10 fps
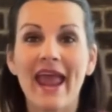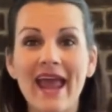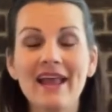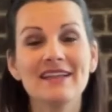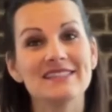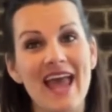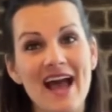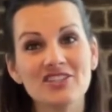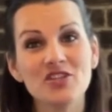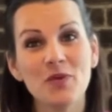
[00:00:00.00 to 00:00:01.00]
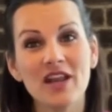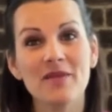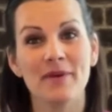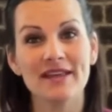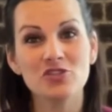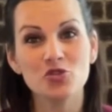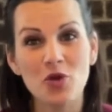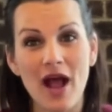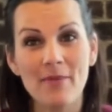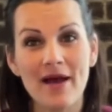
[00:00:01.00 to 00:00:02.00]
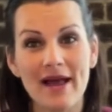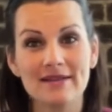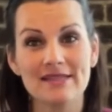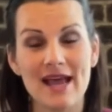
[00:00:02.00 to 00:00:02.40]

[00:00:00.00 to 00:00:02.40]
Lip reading: and it's actually one of the biggest drawbacks